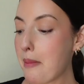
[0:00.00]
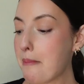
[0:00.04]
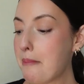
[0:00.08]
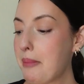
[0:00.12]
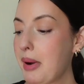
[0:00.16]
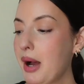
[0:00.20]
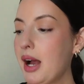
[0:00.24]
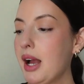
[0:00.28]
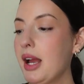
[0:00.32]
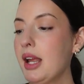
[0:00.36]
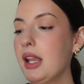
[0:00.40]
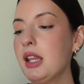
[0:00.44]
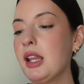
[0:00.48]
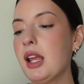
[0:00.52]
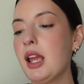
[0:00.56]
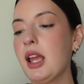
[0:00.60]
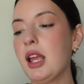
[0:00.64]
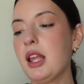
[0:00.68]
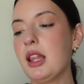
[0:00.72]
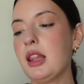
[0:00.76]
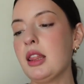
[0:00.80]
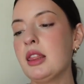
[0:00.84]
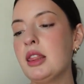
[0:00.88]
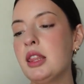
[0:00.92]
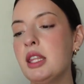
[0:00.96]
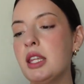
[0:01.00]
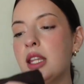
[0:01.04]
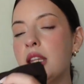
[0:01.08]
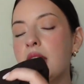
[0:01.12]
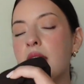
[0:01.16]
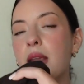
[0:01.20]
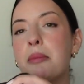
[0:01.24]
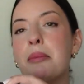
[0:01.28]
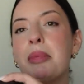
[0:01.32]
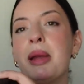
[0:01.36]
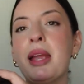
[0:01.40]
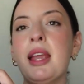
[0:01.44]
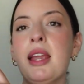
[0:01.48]
But
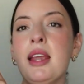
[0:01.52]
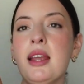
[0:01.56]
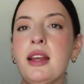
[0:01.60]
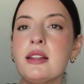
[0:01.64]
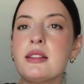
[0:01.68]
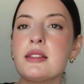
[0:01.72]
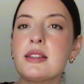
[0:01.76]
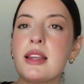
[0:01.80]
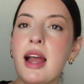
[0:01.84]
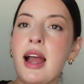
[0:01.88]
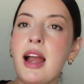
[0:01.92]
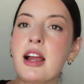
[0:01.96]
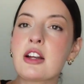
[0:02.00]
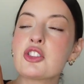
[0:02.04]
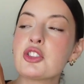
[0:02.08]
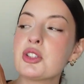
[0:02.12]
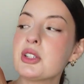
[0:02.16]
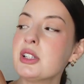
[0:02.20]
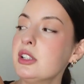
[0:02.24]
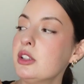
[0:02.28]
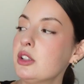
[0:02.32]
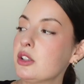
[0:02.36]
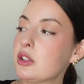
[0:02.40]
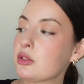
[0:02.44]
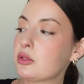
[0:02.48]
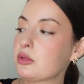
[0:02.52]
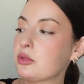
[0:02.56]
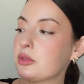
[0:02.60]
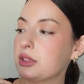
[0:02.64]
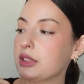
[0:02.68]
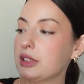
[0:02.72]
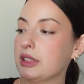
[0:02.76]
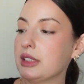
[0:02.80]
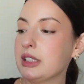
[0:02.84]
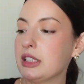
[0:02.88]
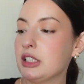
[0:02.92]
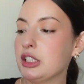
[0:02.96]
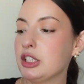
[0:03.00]
the pants actually look
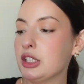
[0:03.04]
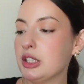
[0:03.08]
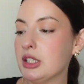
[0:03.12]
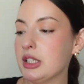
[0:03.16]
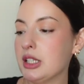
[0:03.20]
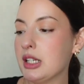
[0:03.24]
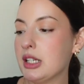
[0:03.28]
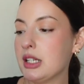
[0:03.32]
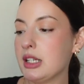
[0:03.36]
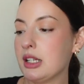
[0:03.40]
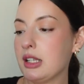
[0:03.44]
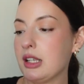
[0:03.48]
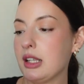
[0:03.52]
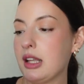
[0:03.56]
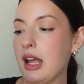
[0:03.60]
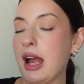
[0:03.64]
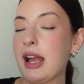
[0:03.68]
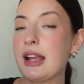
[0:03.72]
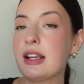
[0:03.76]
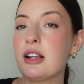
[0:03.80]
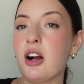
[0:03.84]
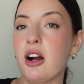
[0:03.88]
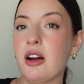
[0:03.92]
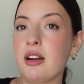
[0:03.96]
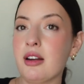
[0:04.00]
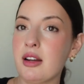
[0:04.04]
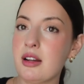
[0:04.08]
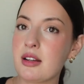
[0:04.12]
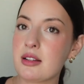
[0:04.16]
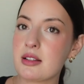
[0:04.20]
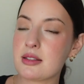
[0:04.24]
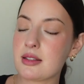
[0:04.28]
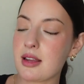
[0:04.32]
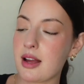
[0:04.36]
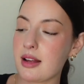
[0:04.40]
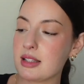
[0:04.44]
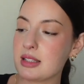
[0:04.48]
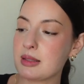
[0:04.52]
really good. I got it in a
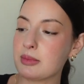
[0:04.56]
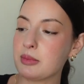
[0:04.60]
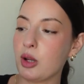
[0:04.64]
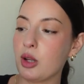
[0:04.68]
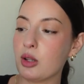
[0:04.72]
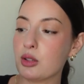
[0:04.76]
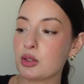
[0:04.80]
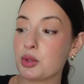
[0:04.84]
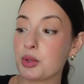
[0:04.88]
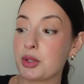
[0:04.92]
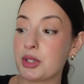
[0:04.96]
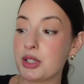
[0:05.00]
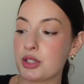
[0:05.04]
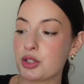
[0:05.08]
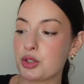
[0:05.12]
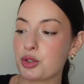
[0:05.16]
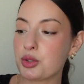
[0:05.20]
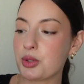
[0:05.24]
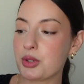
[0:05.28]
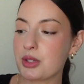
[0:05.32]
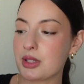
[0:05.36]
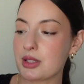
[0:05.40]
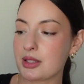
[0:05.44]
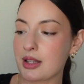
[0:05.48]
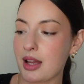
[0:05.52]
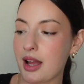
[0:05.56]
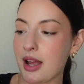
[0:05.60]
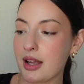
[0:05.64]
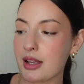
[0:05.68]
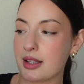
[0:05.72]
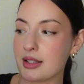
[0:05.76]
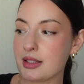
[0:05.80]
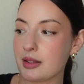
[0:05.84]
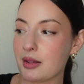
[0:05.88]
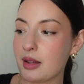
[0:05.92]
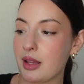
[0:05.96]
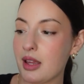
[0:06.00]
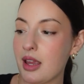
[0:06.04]
size small, so it is true to
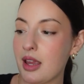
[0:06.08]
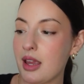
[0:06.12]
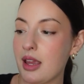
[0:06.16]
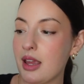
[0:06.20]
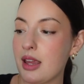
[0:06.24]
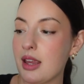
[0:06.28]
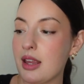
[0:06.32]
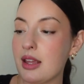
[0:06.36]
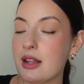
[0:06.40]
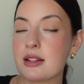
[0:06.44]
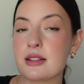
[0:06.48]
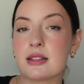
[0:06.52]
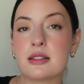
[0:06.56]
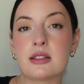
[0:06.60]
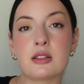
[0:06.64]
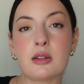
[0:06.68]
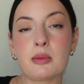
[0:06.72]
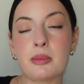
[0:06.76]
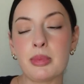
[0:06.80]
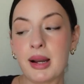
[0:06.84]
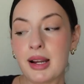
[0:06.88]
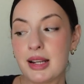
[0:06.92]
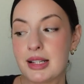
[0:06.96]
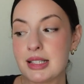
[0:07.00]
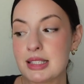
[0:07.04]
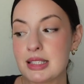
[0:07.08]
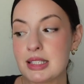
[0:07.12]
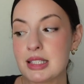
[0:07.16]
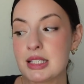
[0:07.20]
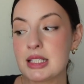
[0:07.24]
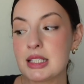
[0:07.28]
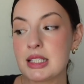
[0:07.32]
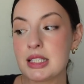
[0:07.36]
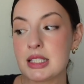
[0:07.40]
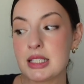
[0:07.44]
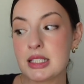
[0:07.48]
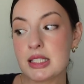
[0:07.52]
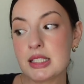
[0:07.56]
size. It is a little
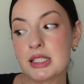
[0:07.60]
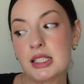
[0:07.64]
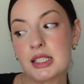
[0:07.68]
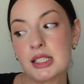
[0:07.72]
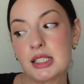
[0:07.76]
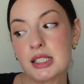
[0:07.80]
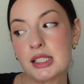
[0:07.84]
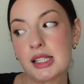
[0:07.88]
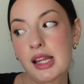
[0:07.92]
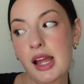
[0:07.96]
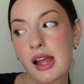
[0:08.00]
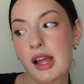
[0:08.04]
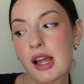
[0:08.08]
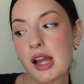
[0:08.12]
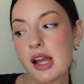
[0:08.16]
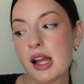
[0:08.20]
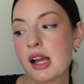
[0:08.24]
pricey.